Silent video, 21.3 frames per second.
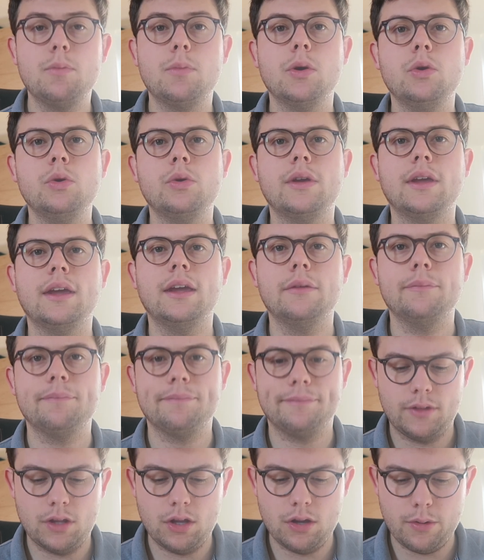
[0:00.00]
Pukki,
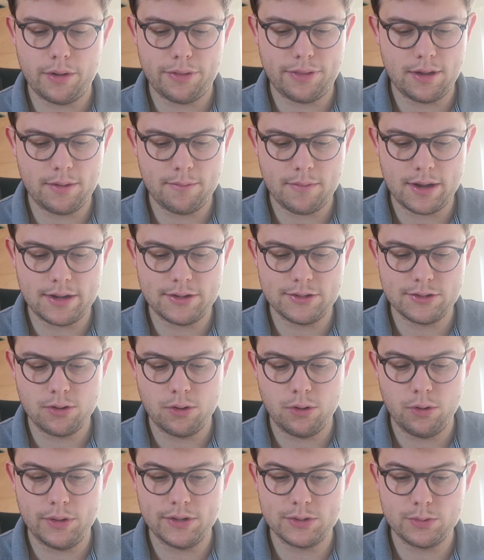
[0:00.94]
who I think may
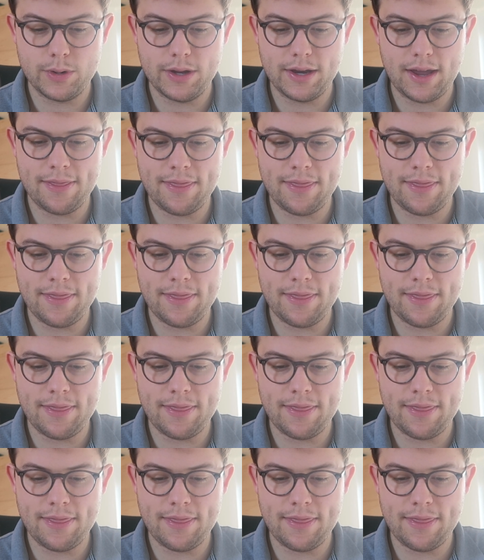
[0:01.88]
score this week.